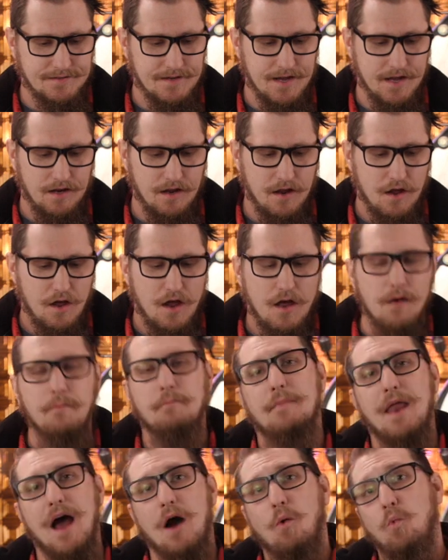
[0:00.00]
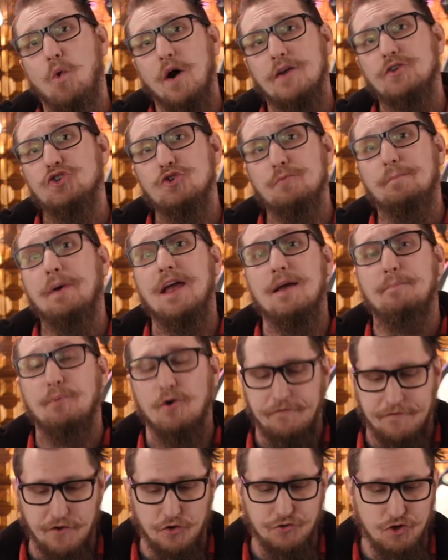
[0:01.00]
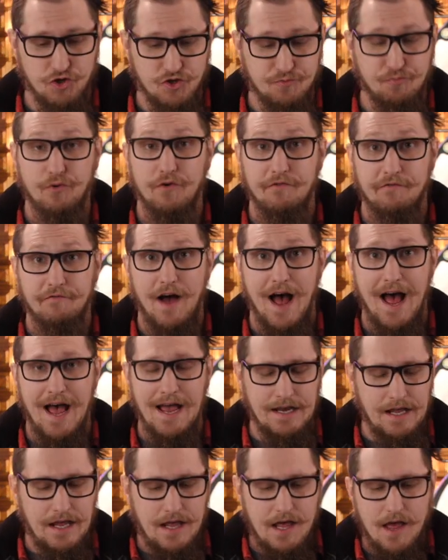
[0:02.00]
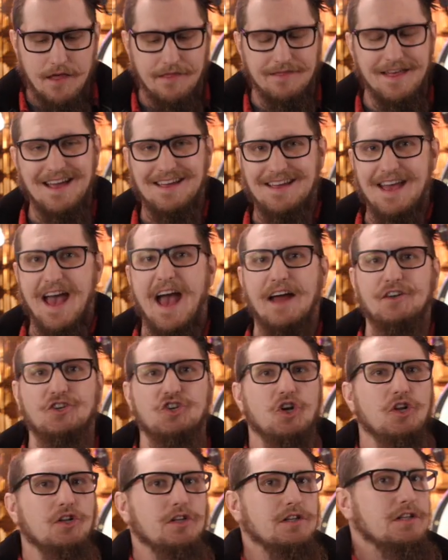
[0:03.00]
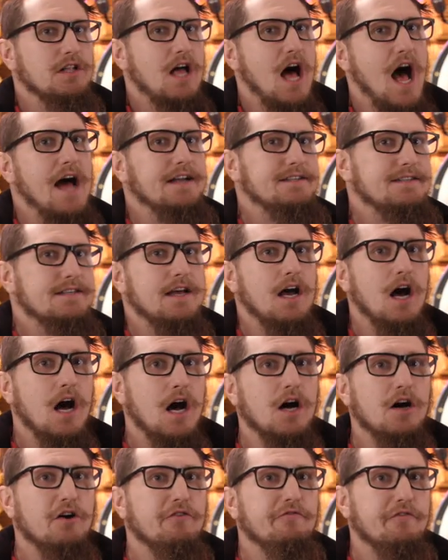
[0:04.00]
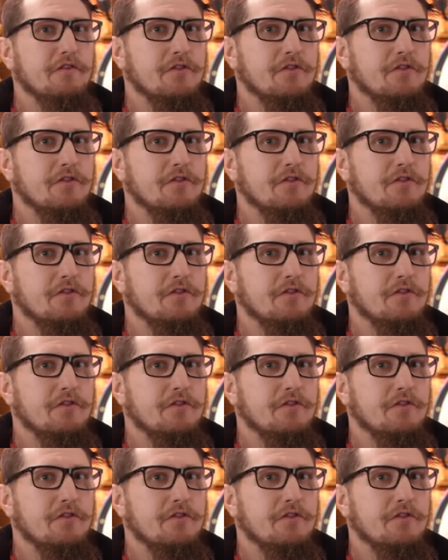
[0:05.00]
it. Now, what do paper filters provide? They catch a lot of